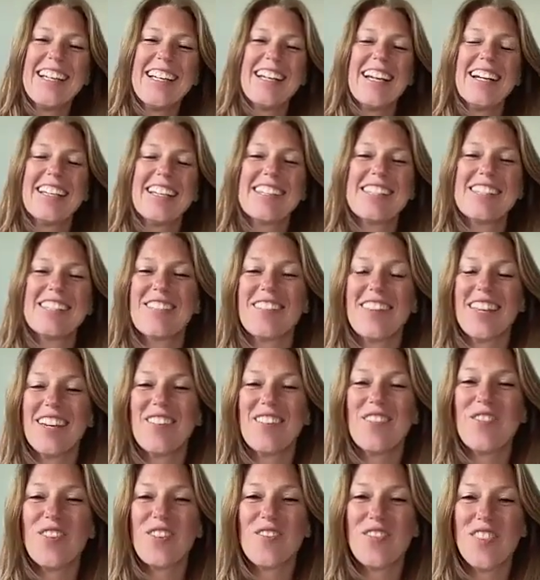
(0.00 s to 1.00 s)
And so
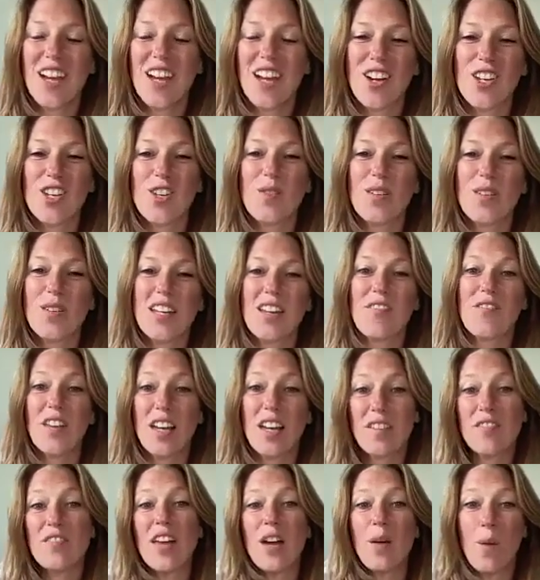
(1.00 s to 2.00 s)
then from there, you would,
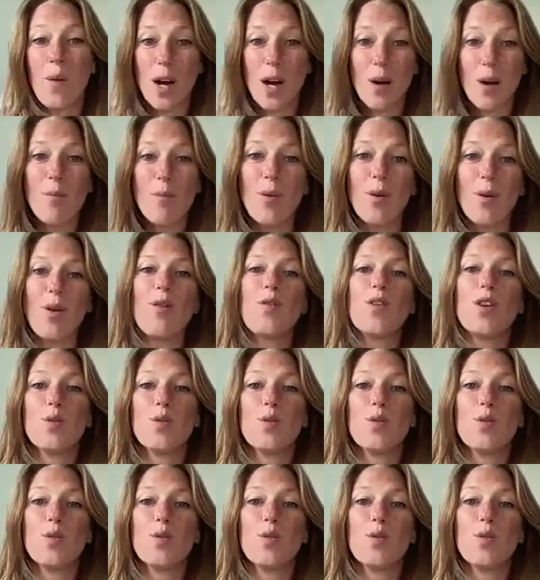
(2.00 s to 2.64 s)
if they want to move,